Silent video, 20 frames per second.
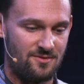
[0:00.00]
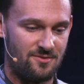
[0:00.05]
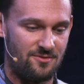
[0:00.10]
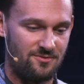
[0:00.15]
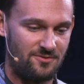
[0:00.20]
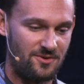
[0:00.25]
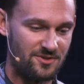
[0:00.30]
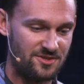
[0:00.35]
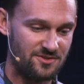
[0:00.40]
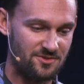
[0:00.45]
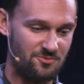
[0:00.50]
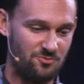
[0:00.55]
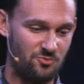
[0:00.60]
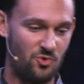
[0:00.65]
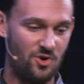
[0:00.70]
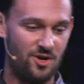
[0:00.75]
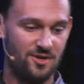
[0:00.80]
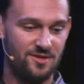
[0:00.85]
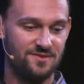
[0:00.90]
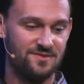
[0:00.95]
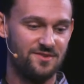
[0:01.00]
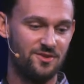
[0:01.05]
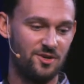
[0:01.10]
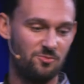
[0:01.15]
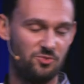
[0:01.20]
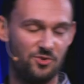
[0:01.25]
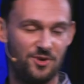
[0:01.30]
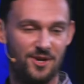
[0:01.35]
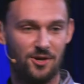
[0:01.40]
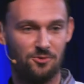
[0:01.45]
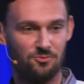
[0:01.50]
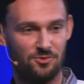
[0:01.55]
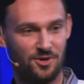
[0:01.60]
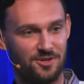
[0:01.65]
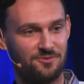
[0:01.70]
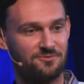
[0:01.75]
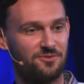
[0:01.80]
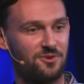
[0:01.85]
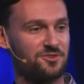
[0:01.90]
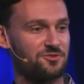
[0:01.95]
function 1 is going to print out
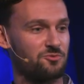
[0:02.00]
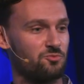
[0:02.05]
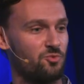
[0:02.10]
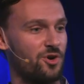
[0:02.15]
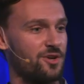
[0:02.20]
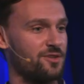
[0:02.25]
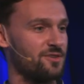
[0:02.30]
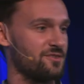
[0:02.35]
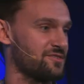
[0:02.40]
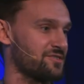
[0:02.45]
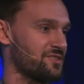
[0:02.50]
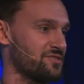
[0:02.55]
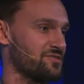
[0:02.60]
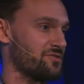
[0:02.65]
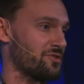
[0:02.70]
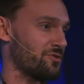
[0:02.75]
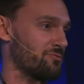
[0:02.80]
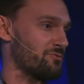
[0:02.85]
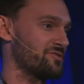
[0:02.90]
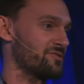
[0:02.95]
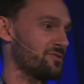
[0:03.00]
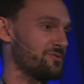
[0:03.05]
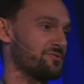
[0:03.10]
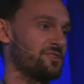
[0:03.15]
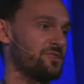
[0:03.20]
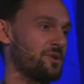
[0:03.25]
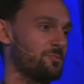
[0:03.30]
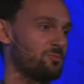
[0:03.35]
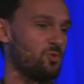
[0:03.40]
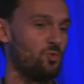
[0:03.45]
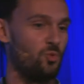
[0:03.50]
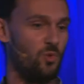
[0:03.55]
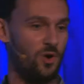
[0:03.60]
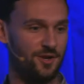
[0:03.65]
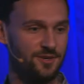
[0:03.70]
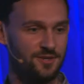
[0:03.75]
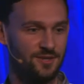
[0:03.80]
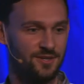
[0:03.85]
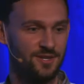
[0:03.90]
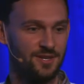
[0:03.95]
running function 1, and it's just going to return the number
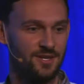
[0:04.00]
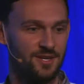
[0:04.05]
1.